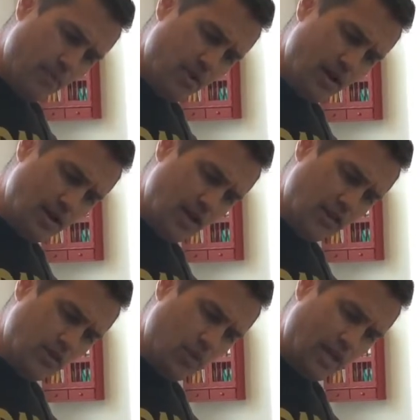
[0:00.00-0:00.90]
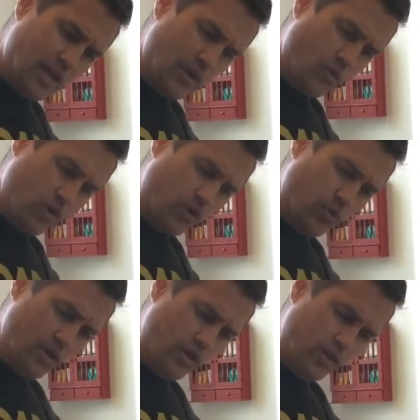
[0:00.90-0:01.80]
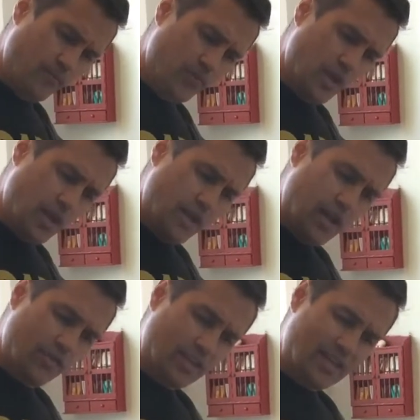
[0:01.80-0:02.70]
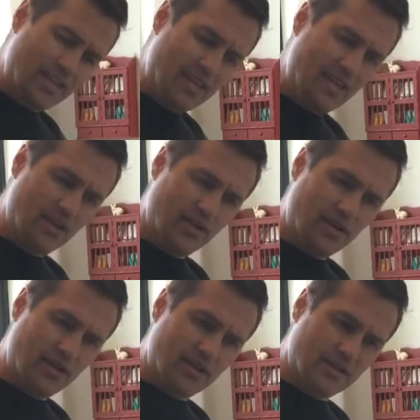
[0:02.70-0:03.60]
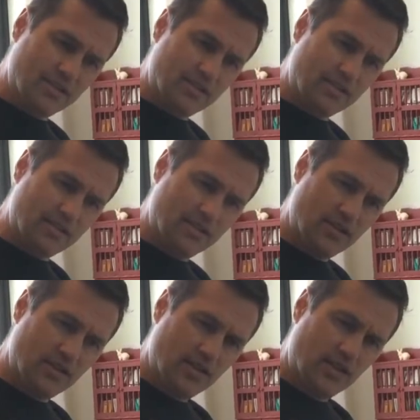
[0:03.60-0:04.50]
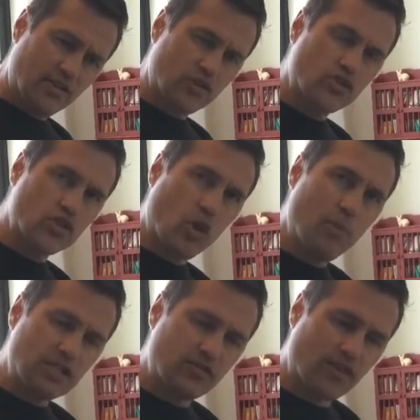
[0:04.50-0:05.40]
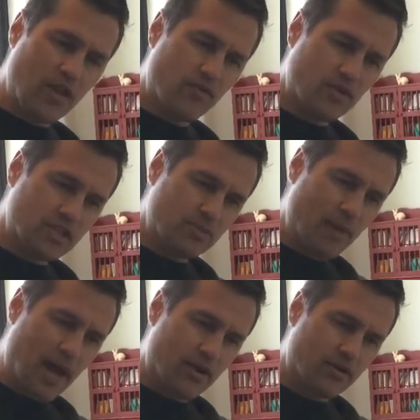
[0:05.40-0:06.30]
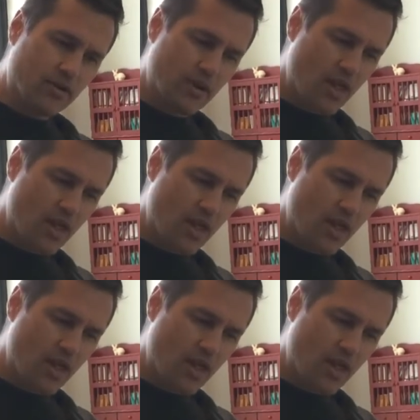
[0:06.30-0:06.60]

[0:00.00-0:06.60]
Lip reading: but nothing we can't work with. Now the key here is, there's so much flavor in this batter.